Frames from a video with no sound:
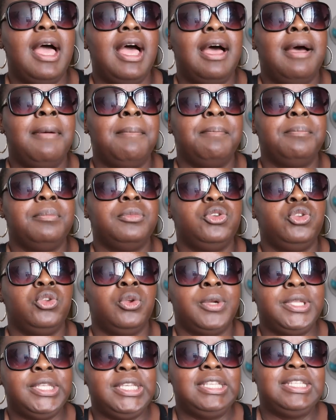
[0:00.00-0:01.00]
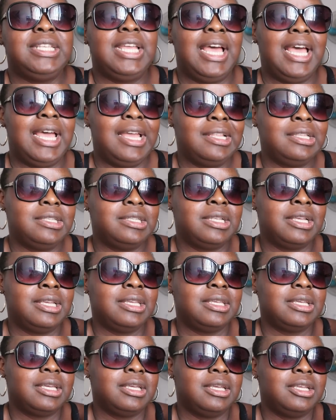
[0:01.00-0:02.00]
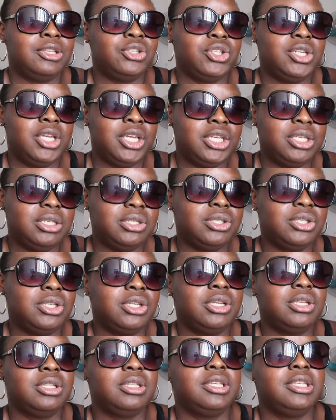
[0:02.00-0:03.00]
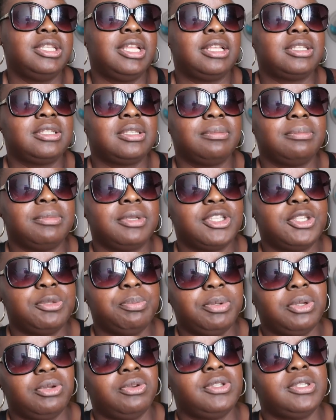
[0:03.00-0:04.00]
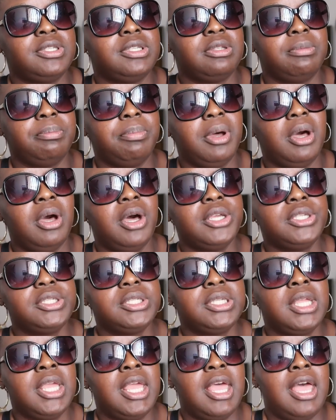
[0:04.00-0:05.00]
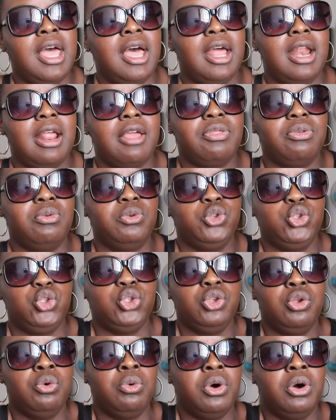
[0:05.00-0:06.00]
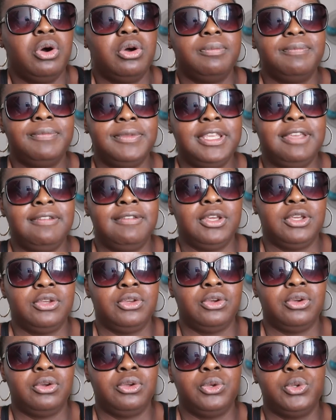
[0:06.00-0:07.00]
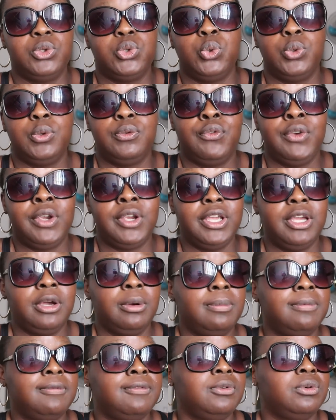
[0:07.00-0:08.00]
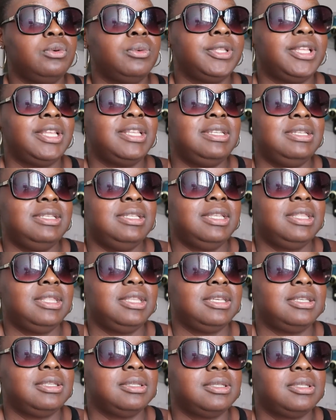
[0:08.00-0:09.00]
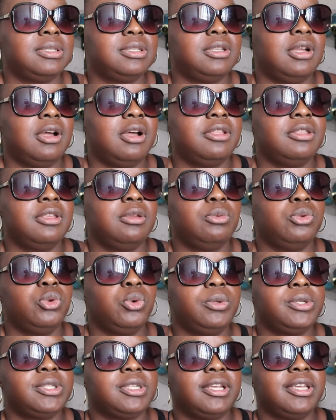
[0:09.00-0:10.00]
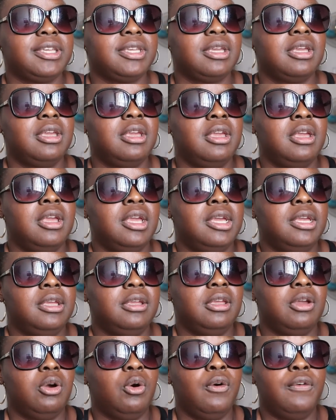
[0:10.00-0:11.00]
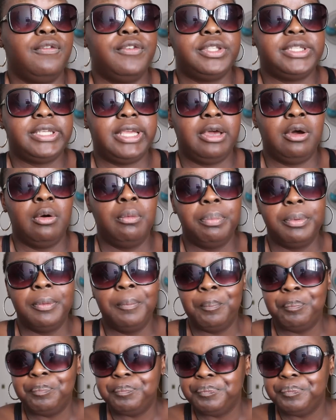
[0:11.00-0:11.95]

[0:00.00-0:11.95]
um you know and he'd had like education he'd had some experience in the past and i thought you know what give it a go he was always very helpful when i needed things done he would always like offer to help